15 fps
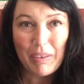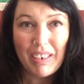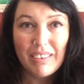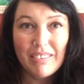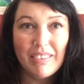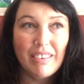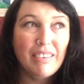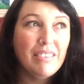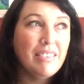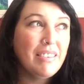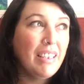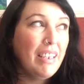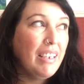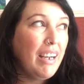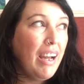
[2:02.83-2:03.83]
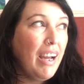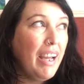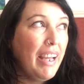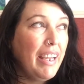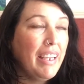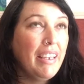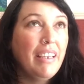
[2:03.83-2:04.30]
means is that
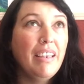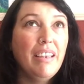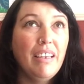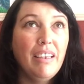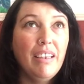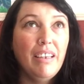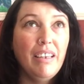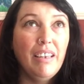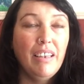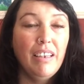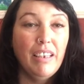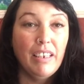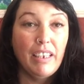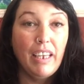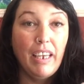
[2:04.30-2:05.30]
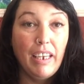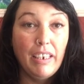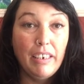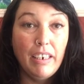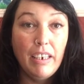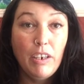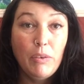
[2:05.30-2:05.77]
I
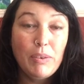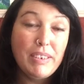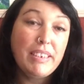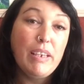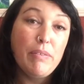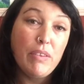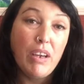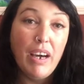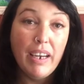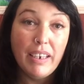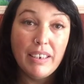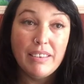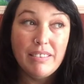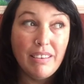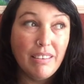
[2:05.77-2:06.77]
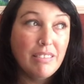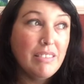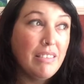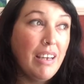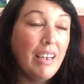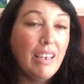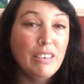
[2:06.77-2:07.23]
can receive guidance,
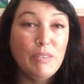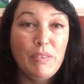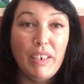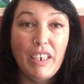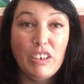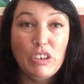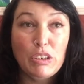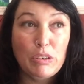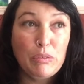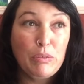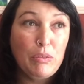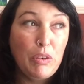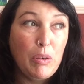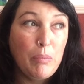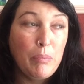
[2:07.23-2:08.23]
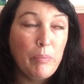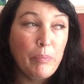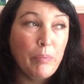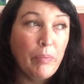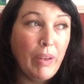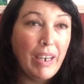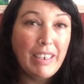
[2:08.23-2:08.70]
insight and divination from
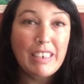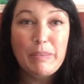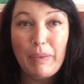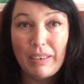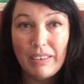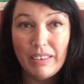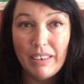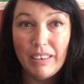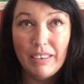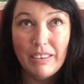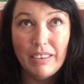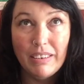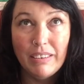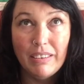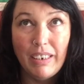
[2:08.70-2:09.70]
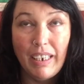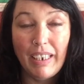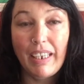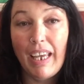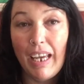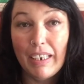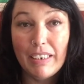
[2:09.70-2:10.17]
unexpected
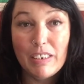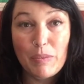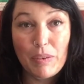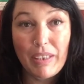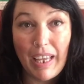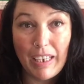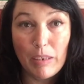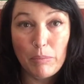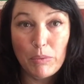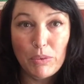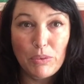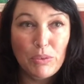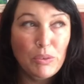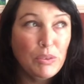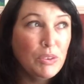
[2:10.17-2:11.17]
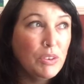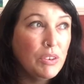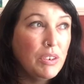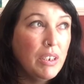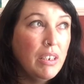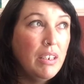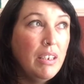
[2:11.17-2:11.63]
encounters with animals,